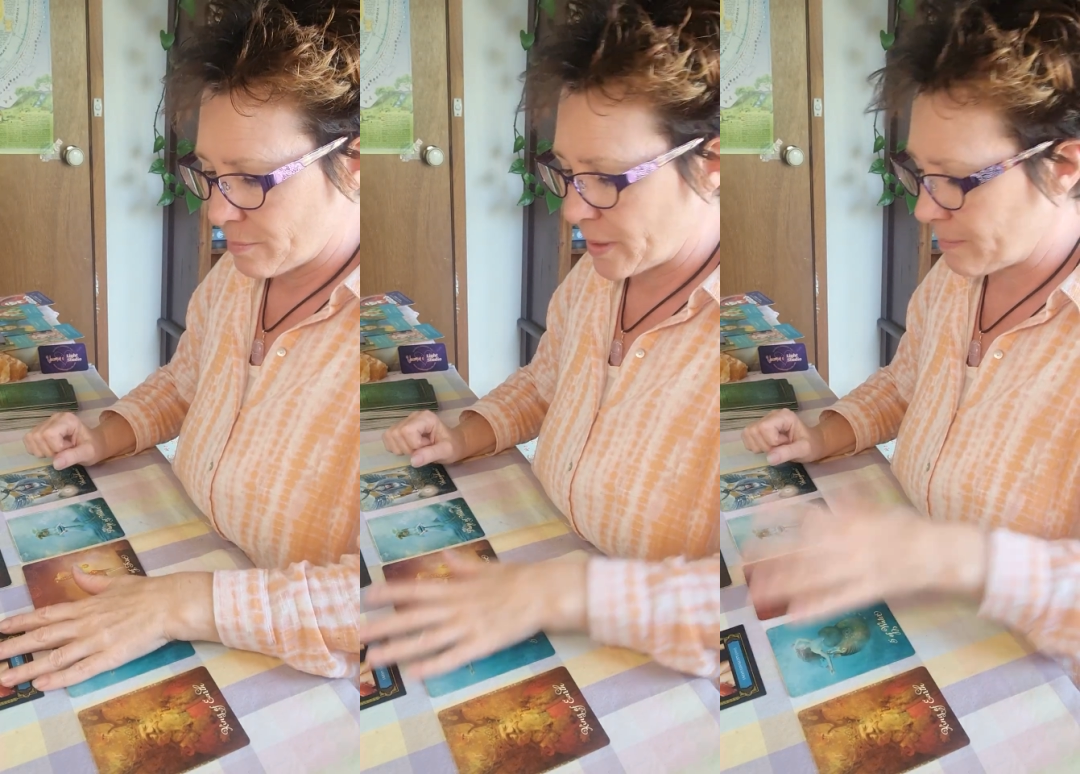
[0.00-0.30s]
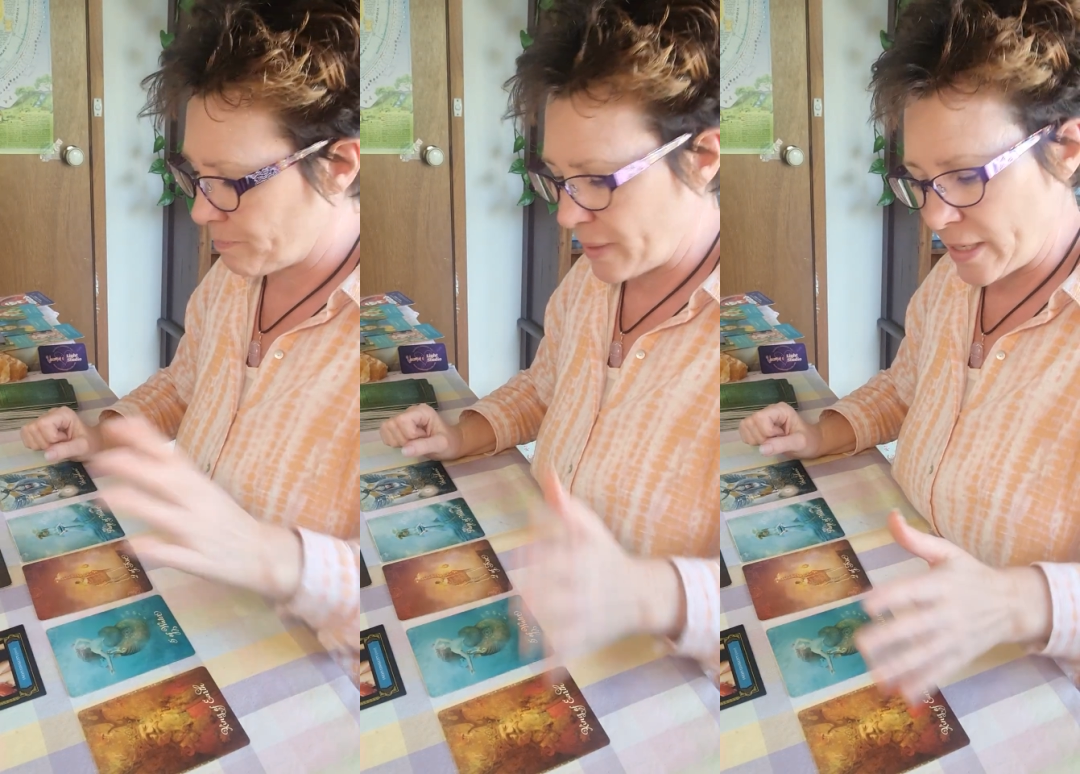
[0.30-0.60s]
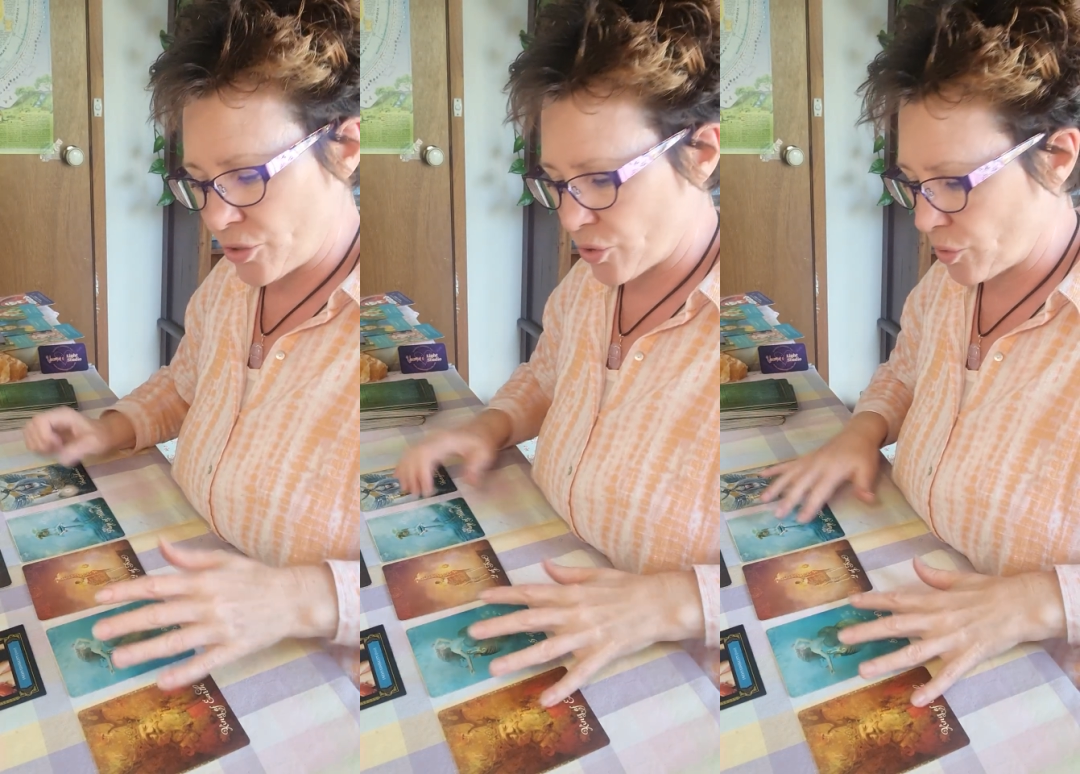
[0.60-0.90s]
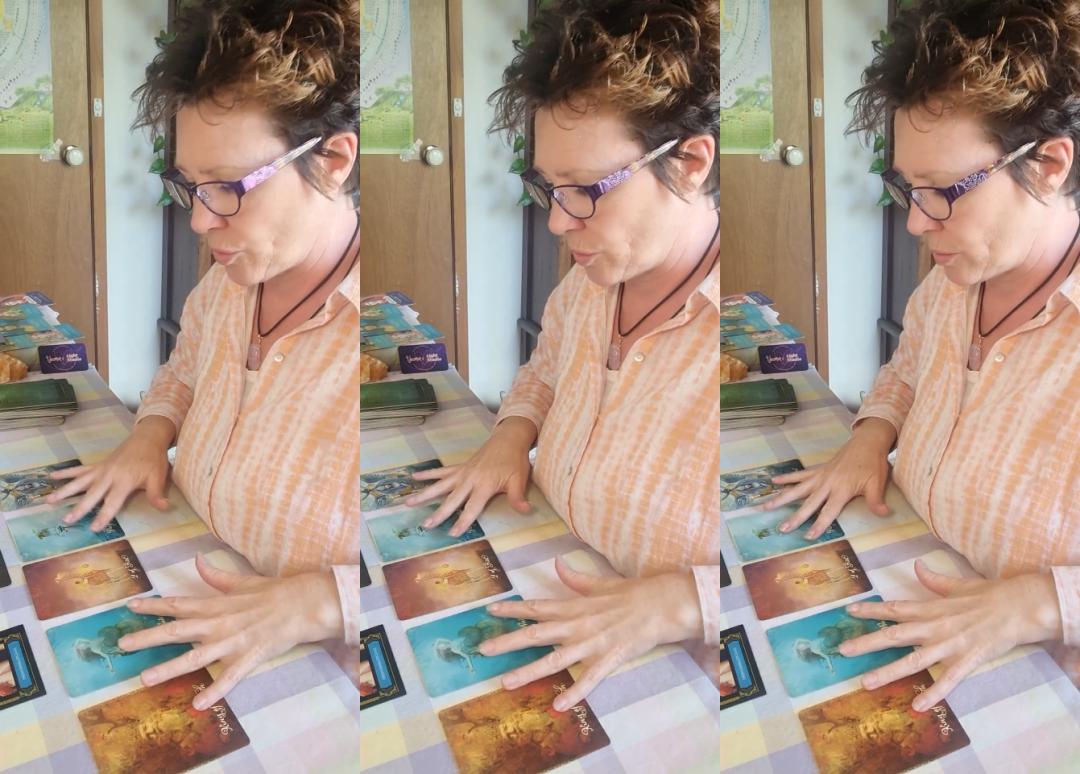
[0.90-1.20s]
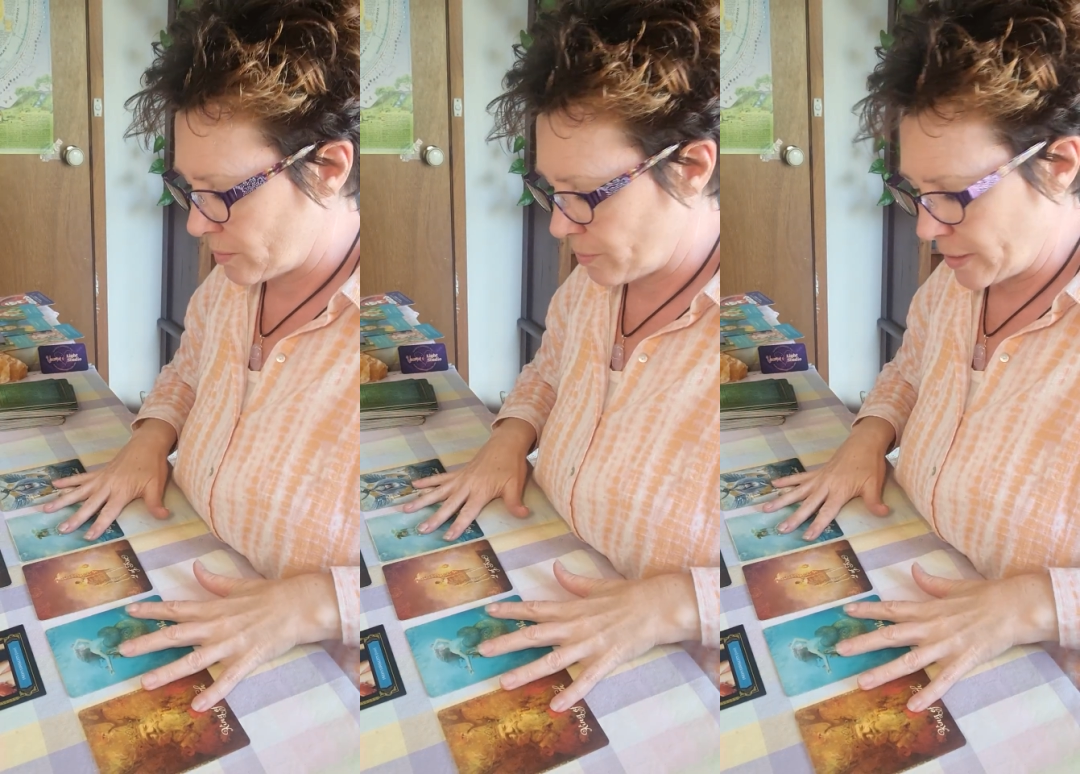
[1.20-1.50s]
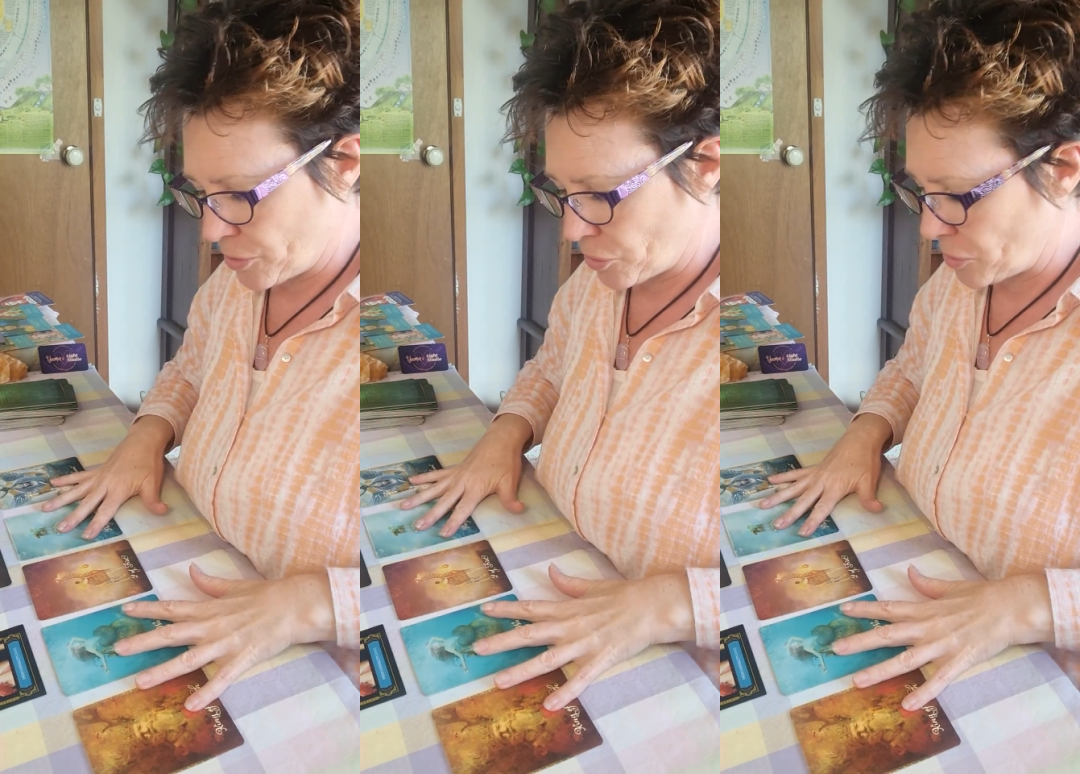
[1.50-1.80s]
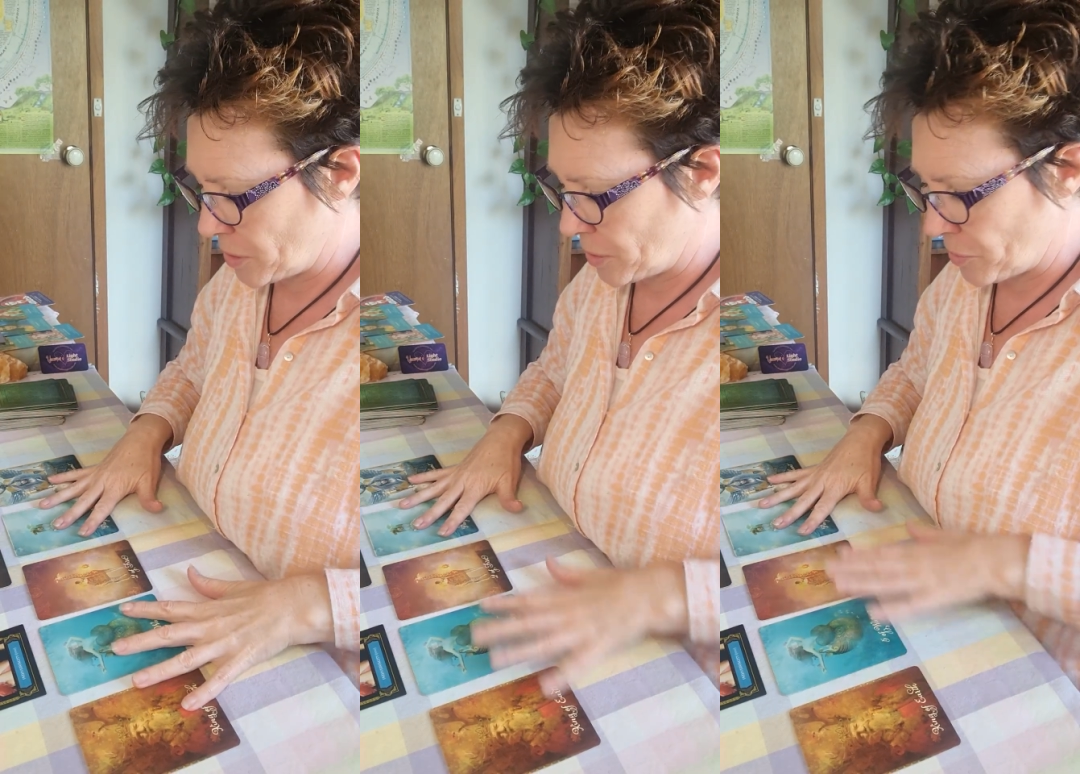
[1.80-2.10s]
but be true to
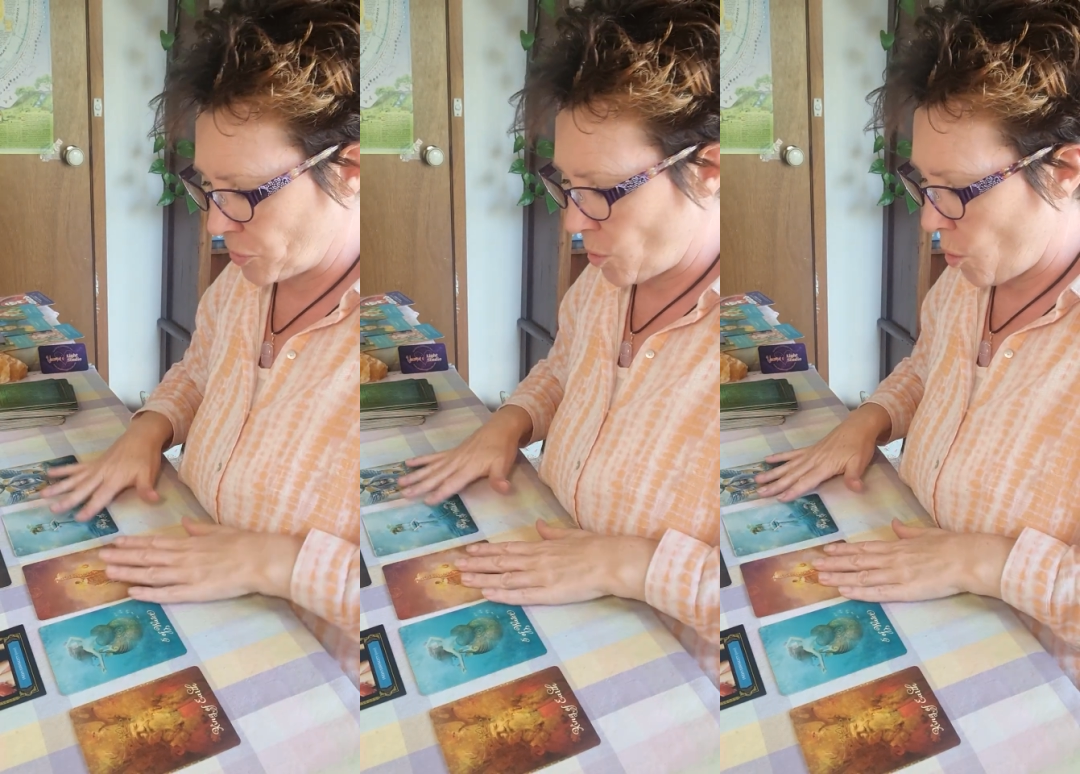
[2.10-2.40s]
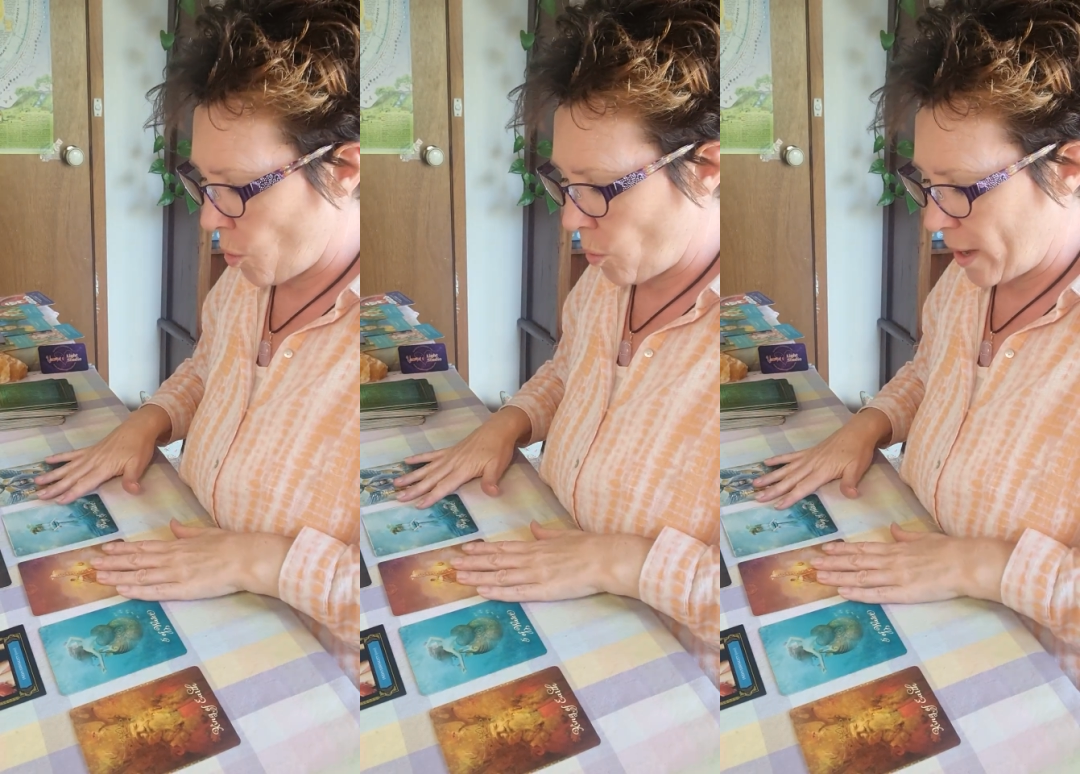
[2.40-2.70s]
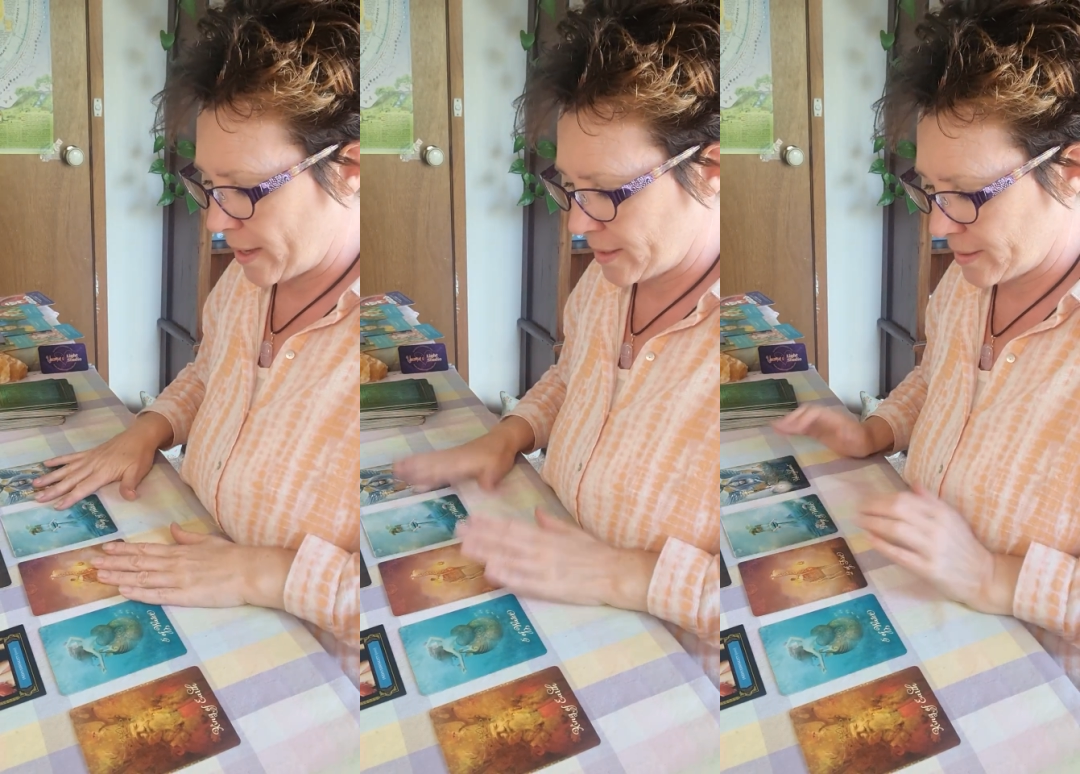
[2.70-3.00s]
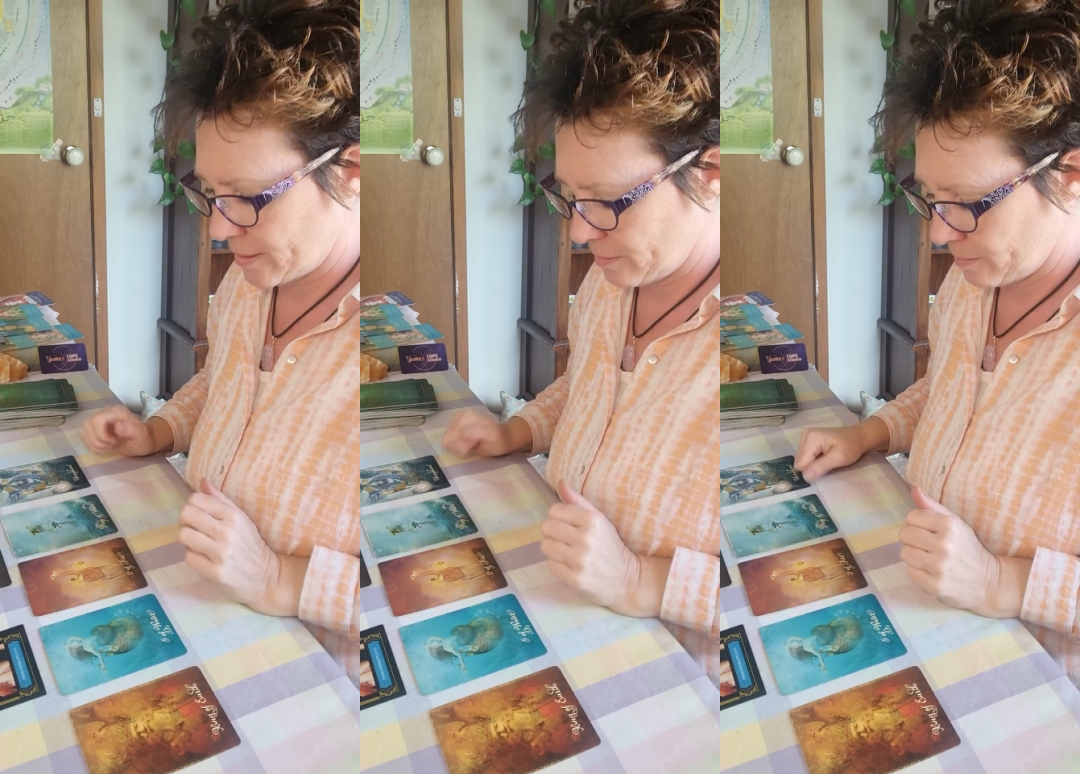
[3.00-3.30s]
you always.